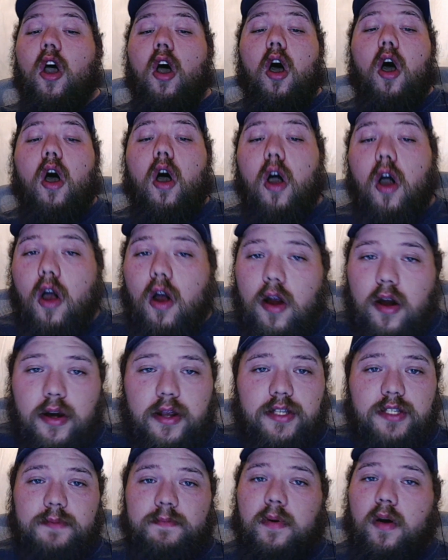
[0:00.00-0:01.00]

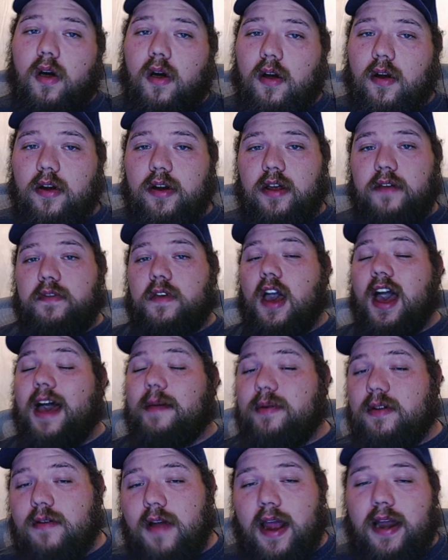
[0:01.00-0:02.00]
hardest part of
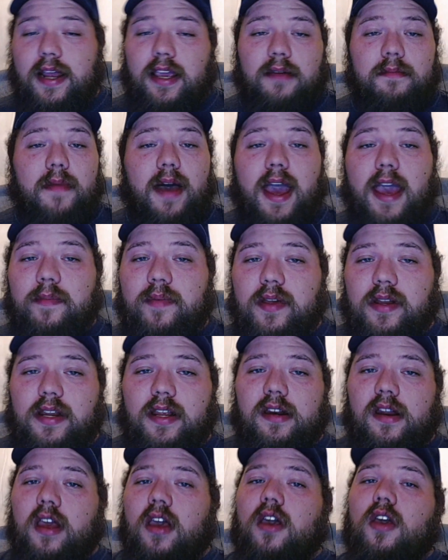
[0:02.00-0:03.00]
copywriting, in my
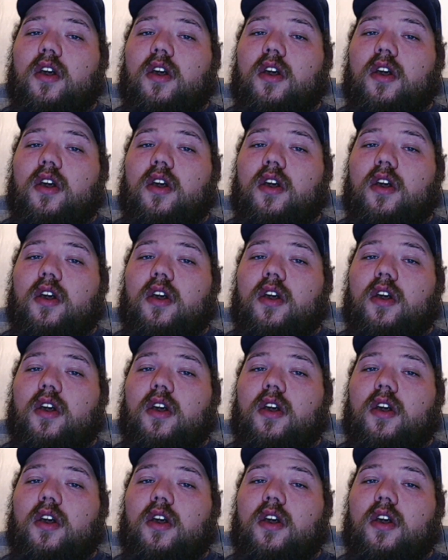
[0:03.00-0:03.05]
opinion,